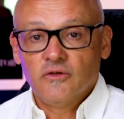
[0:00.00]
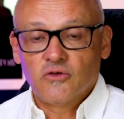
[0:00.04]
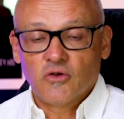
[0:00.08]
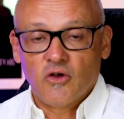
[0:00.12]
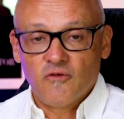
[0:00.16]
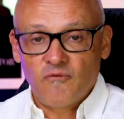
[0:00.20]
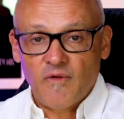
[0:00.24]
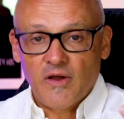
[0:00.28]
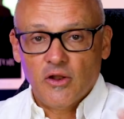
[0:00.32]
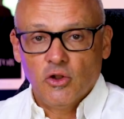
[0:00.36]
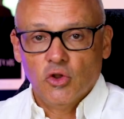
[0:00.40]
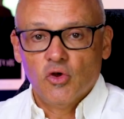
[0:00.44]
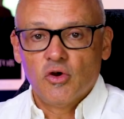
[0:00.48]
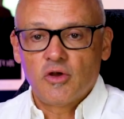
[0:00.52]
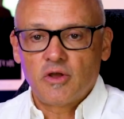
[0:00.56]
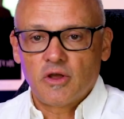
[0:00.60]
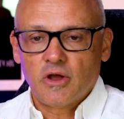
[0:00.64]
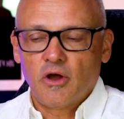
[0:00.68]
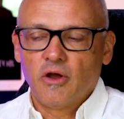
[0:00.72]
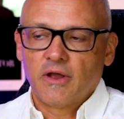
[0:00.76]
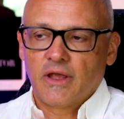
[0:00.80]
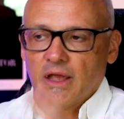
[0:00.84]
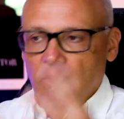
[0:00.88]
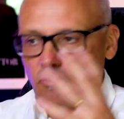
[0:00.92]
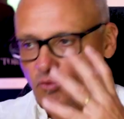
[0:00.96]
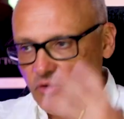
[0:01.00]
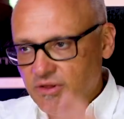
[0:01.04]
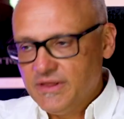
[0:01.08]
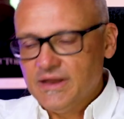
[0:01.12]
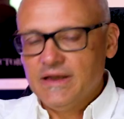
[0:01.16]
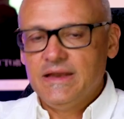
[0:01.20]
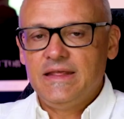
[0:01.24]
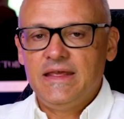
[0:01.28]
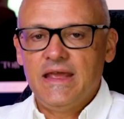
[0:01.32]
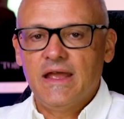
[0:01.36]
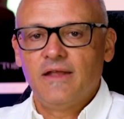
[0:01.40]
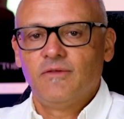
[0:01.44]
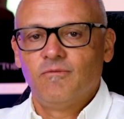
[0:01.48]
So if I look, okay, we
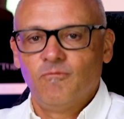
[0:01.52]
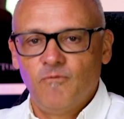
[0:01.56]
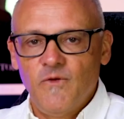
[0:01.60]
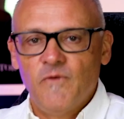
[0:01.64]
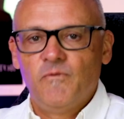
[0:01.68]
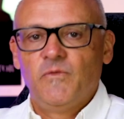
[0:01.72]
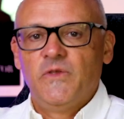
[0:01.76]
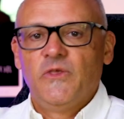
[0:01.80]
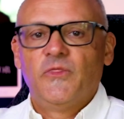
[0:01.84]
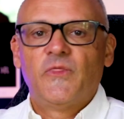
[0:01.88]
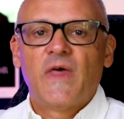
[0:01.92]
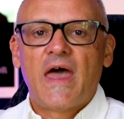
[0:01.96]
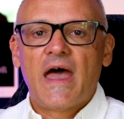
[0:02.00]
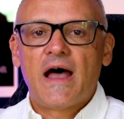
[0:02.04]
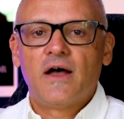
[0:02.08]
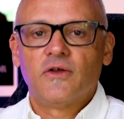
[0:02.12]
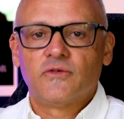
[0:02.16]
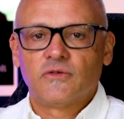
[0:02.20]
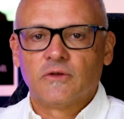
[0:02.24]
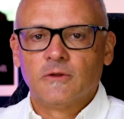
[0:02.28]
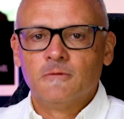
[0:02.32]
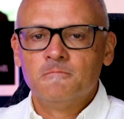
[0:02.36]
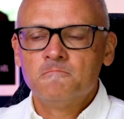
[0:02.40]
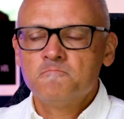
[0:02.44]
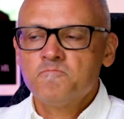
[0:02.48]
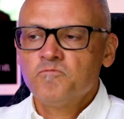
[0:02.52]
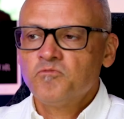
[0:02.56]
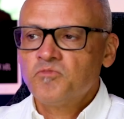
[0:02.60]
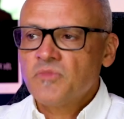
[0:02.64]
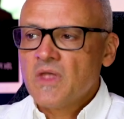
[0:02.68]
didn't get 50,000,